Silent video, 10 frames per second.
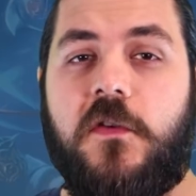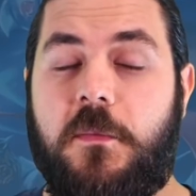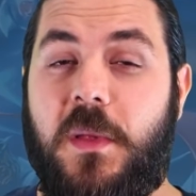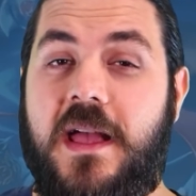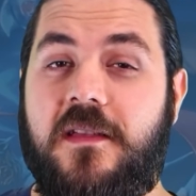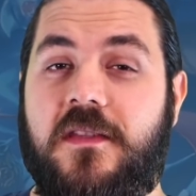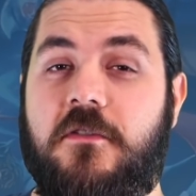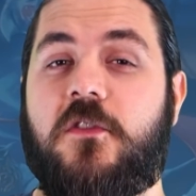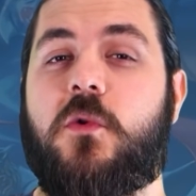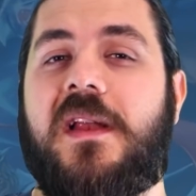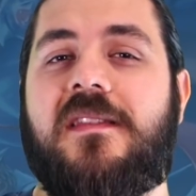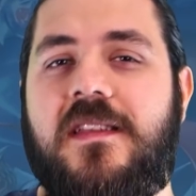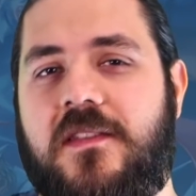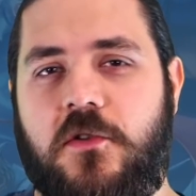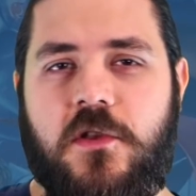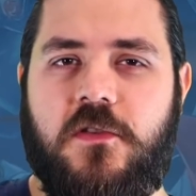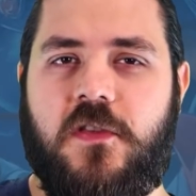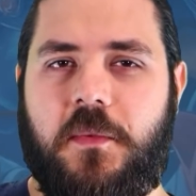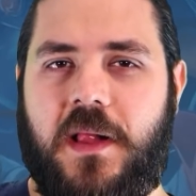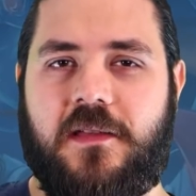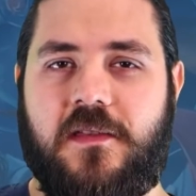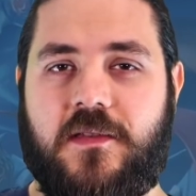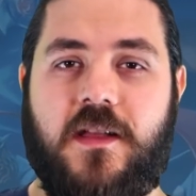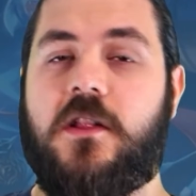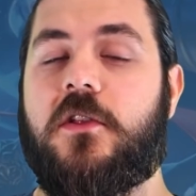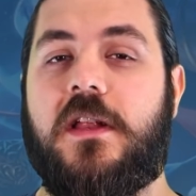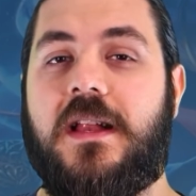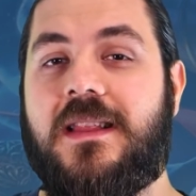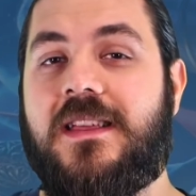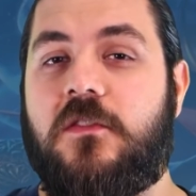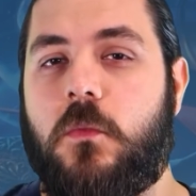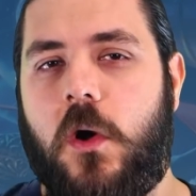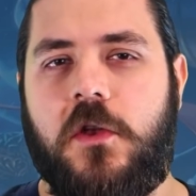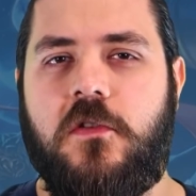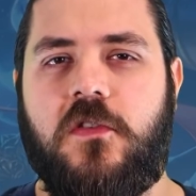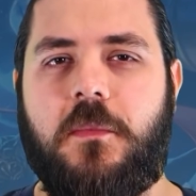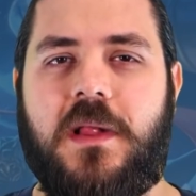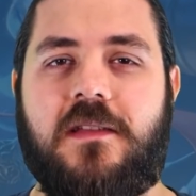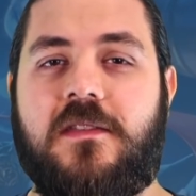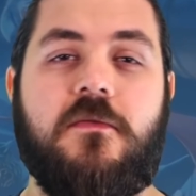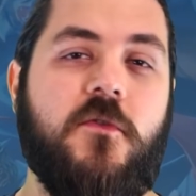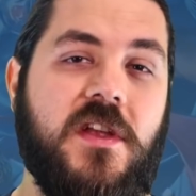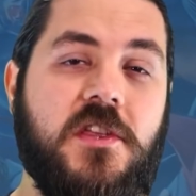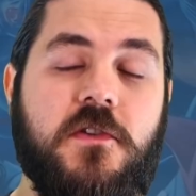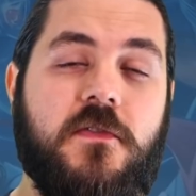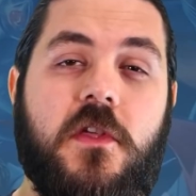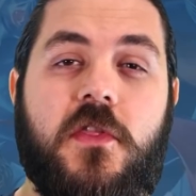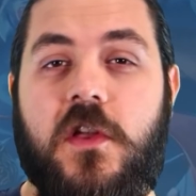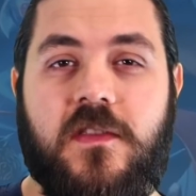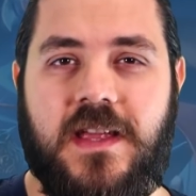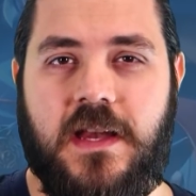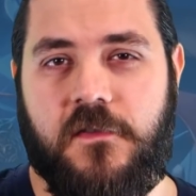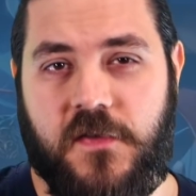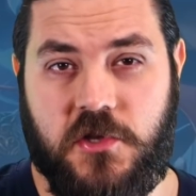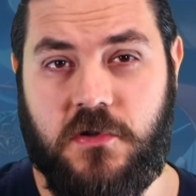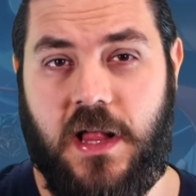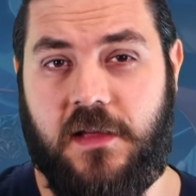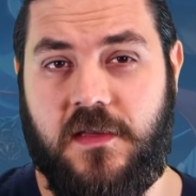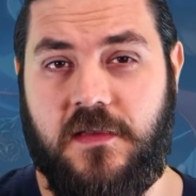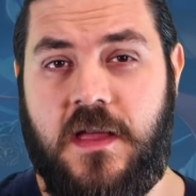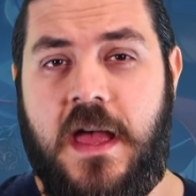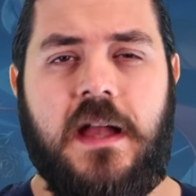For the players, there are 22 new subclasses, including at least one new subclass for each of the 13 official classes.